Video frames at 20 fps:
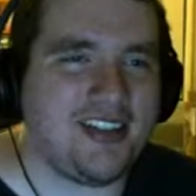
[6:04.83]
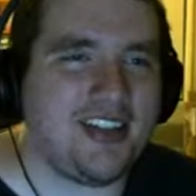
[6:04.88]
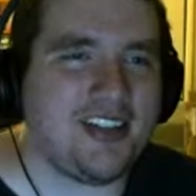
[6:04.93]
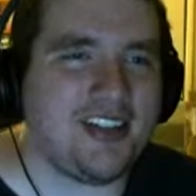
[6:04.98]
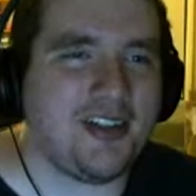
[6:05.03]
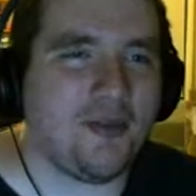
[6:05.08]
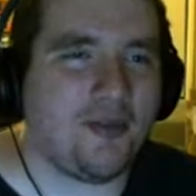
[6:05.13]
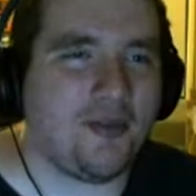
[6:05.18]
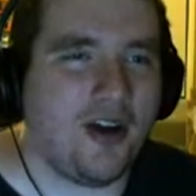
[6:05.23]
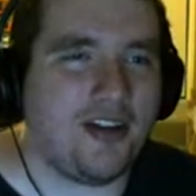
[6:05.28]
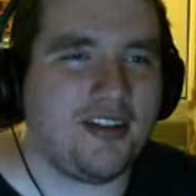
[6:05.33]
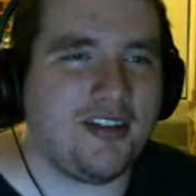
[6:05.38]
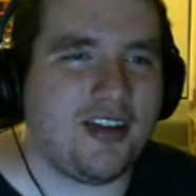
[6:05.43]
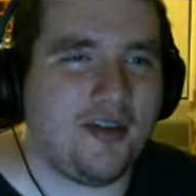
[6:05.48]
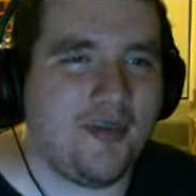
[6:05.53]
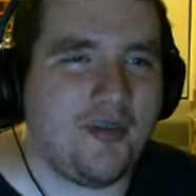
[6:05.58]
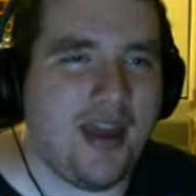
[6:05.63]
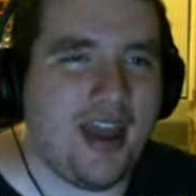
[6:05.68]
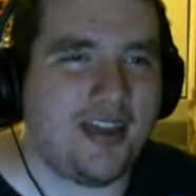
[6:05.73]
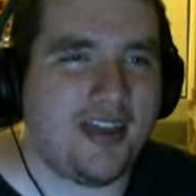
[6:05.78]
this the run
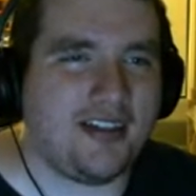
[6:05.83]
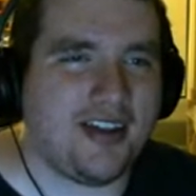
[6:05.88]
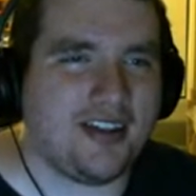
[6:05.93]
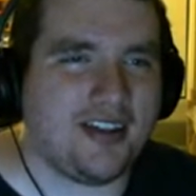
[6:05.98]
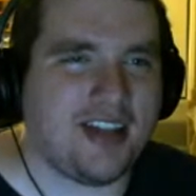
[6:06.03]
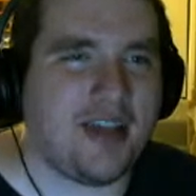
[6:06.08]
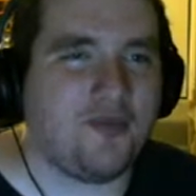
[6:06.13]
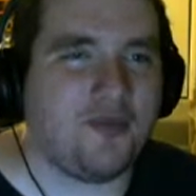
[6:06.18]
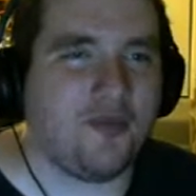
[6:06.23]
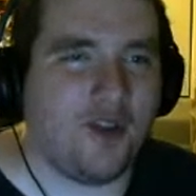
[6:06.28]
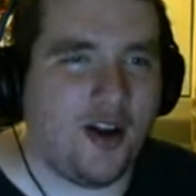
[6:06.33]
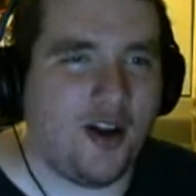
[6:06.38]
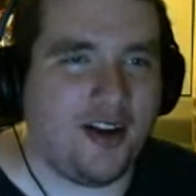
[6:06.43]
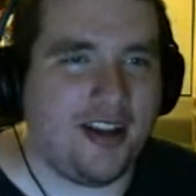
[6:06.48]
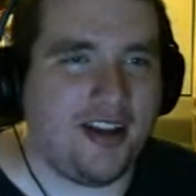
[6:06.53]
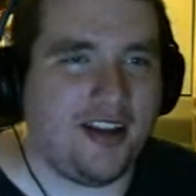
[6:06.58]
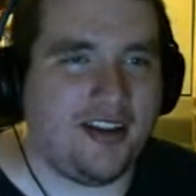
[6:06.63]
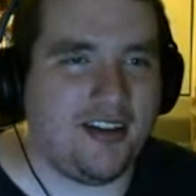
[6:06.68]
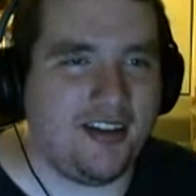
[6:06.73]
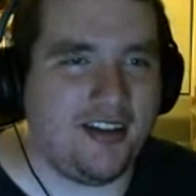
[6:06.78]
command? Because I'm
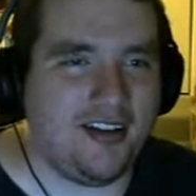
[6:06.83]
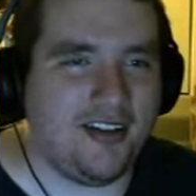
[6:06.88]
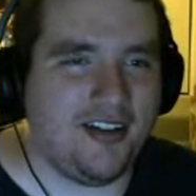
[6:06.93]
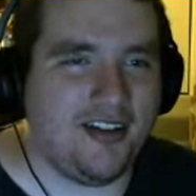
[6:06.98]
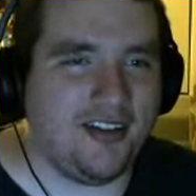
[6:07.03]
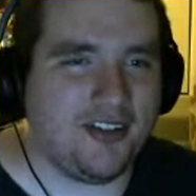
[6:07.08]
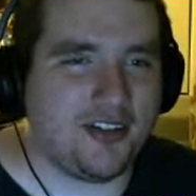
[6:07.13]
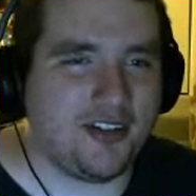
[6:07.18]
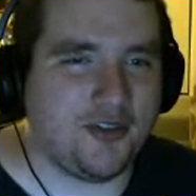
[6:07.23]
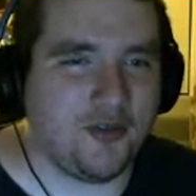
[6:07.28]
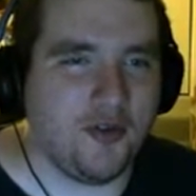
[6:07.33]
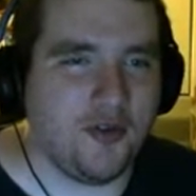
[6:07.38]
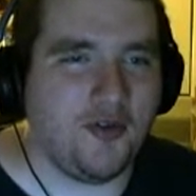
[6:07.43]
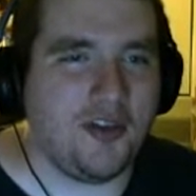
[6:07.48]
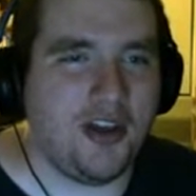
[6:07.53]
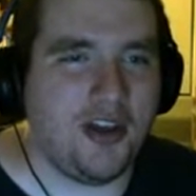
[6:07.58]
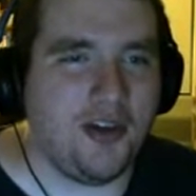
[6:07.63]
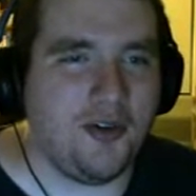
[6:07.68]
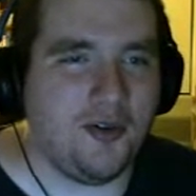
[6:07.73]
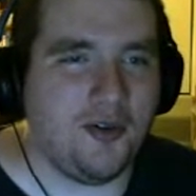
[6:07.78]
running. Screw
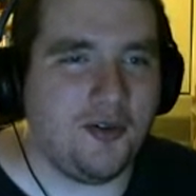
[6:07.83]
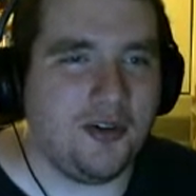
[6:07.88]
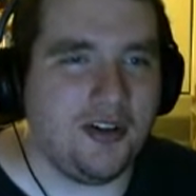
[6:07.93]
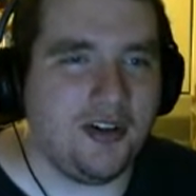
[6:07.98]
you.